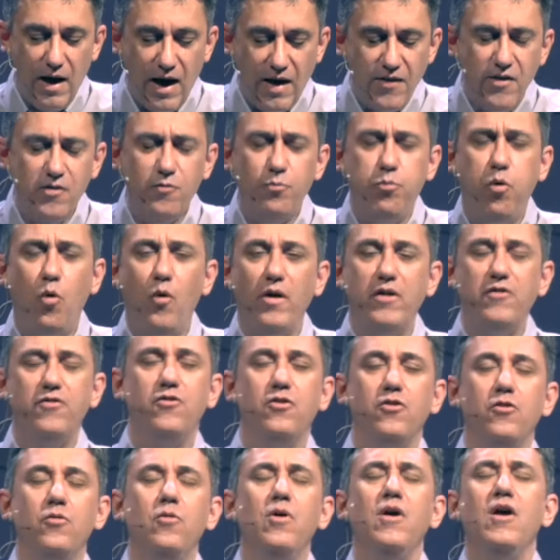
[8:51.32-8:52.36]
And this points
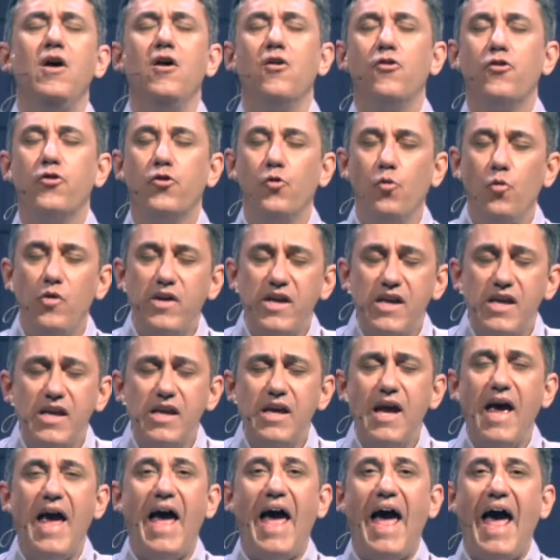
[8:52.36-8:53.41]
to
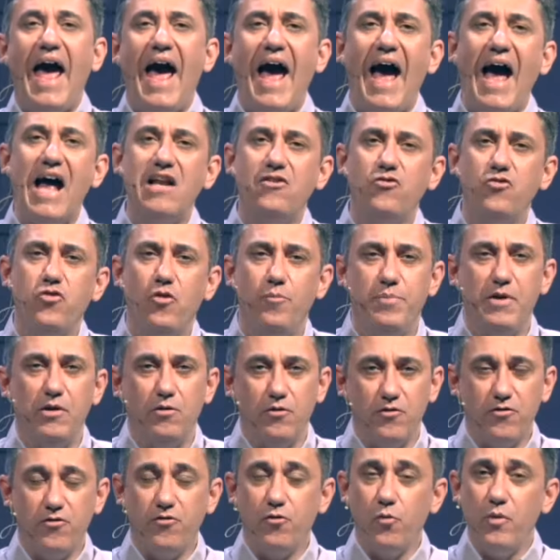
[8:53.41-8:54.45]
three
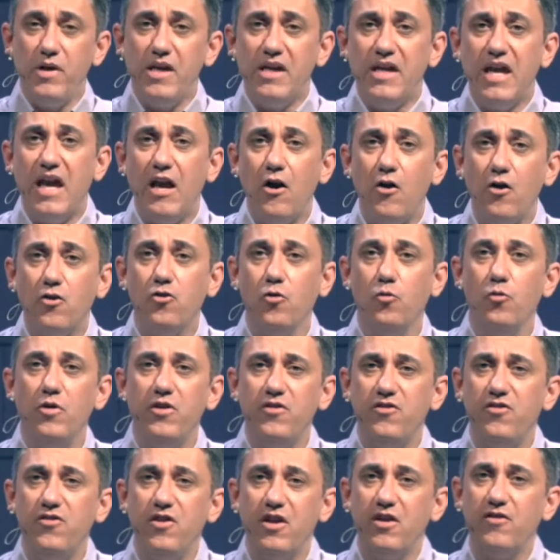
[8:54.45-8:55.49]
attributes, three
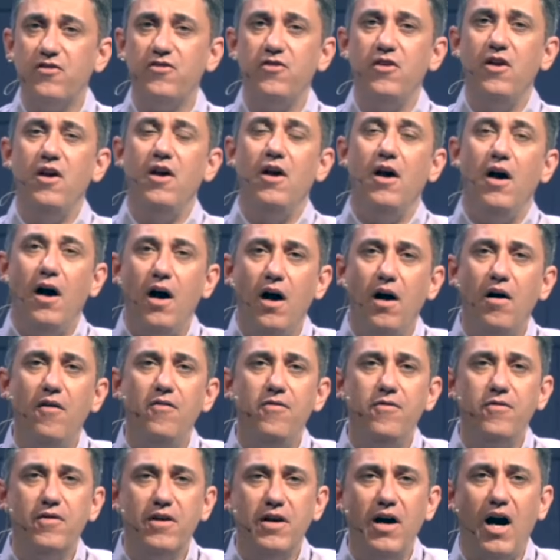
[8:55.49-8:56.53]
characteristics
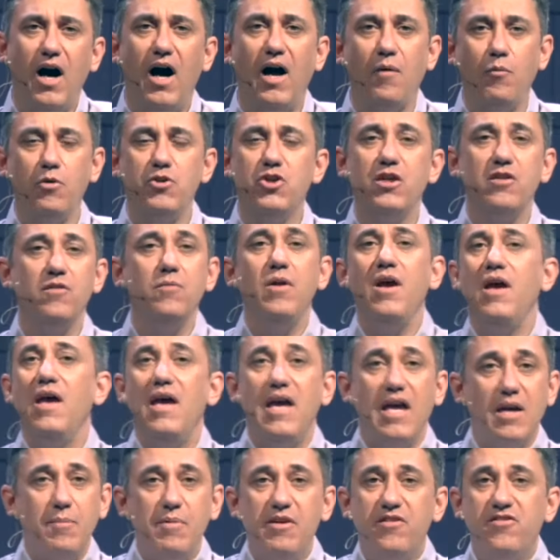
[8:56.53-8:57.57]
of God, which can,
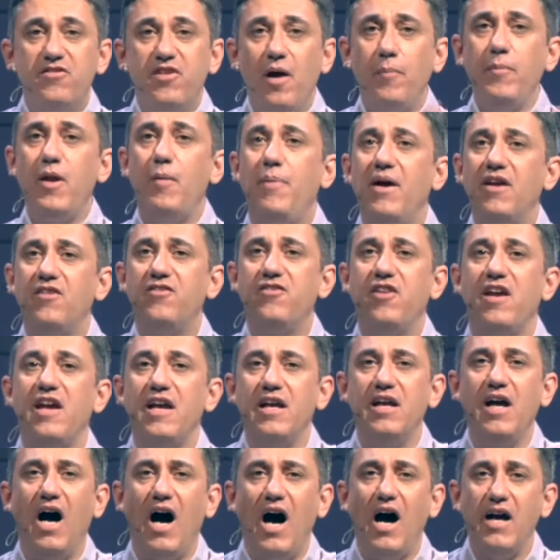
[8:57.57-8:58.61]
can be summed up by saying
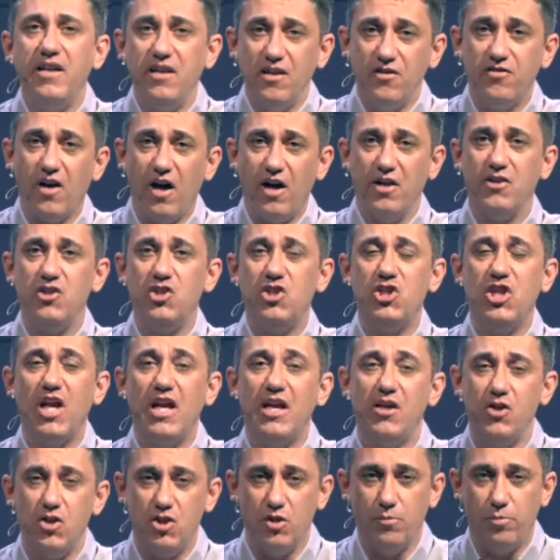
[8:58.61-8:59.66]
God is
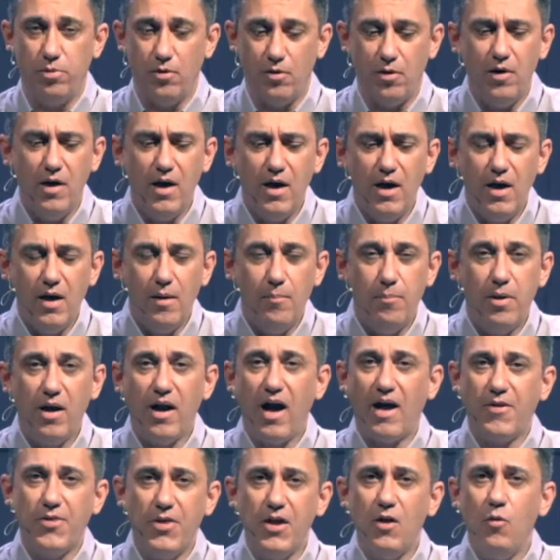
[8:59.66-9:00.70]
unchangeable, but
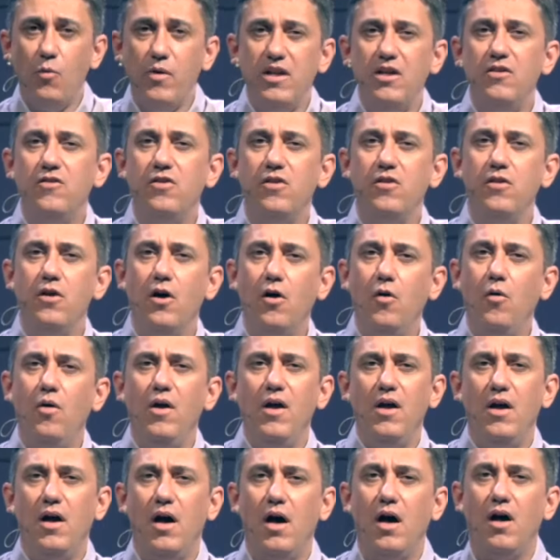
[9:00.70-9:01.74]
I think we need to know
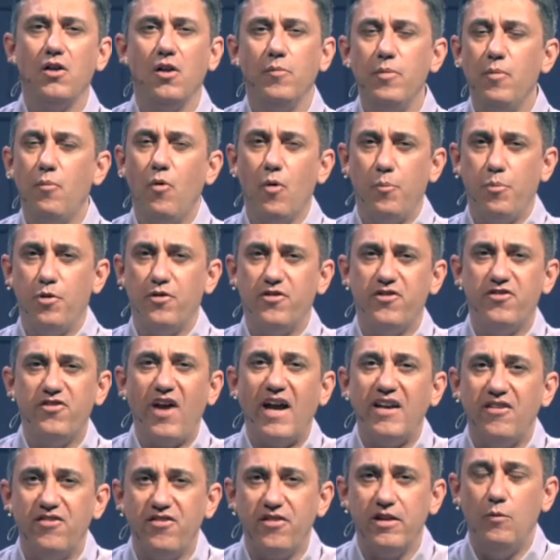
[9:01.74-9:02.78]
uh, a little bit more
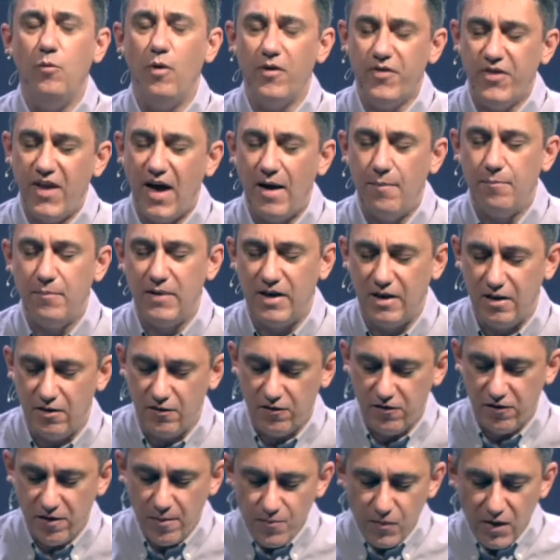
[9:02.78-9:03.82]
precisely what that
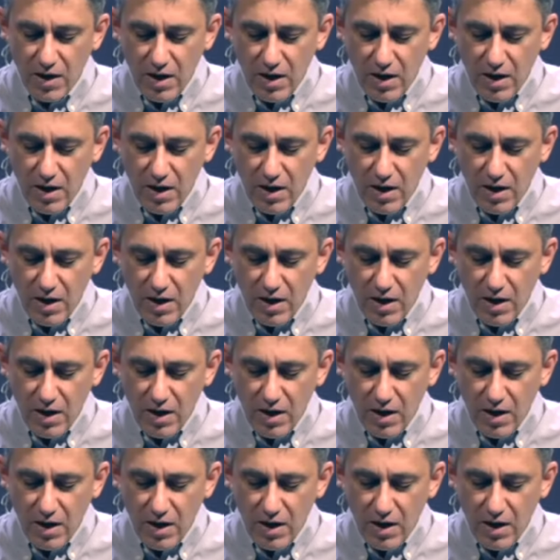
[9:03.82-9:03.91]
means.